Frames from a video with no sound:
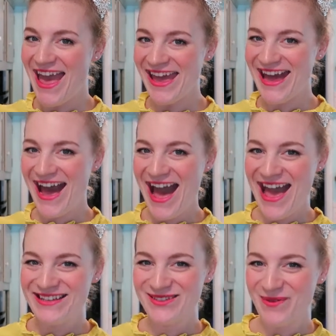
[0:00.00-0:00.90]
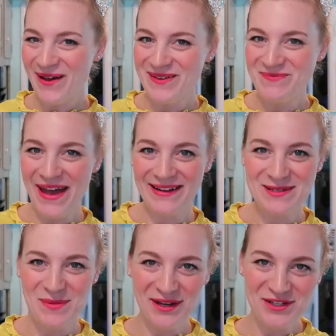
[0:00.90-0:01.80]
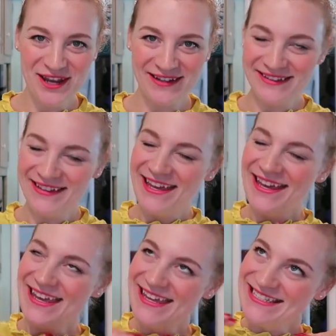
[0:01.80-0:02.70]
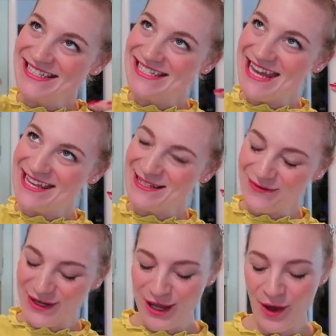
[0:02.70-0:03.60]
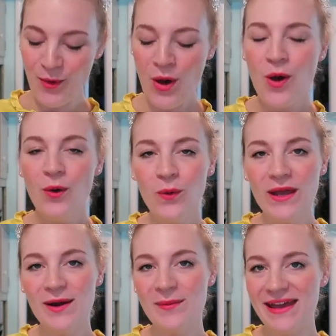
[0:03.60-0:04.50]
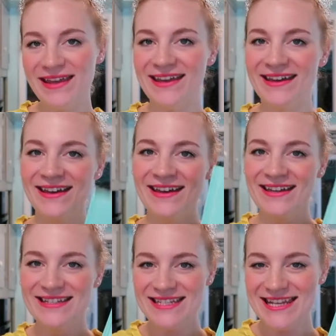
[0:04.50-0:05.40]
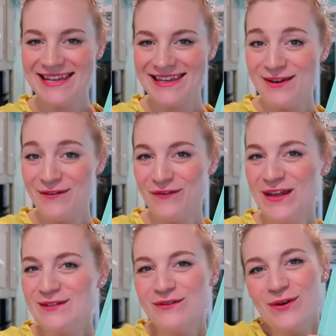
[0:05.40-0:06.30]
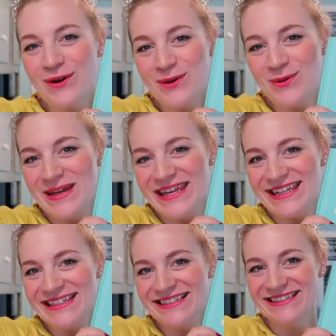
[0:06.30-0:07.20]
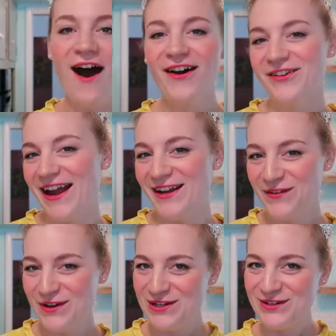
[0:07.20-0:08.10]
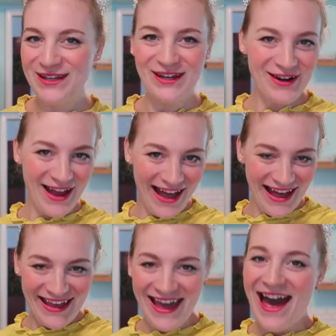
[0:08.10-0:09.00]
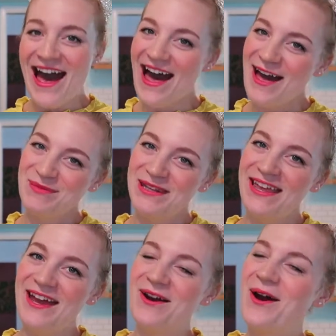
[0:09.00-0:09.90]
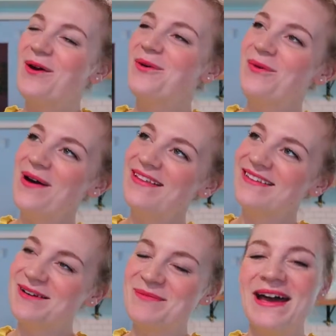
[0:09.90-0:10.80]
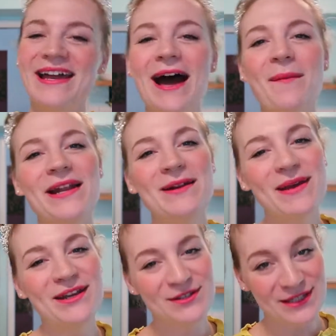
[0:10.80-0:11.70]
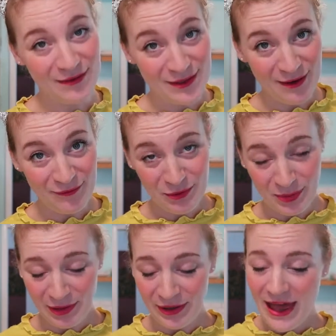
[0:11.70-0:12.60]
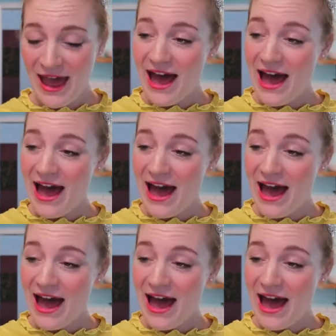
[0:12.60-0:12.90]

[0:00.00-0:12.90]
Hey guys, welcome back to my channel. In today's video, we are making tea fit for a queen. All right, if you're new here, hi, I'm Claire. Welcome, come on and make yourselves comfortable.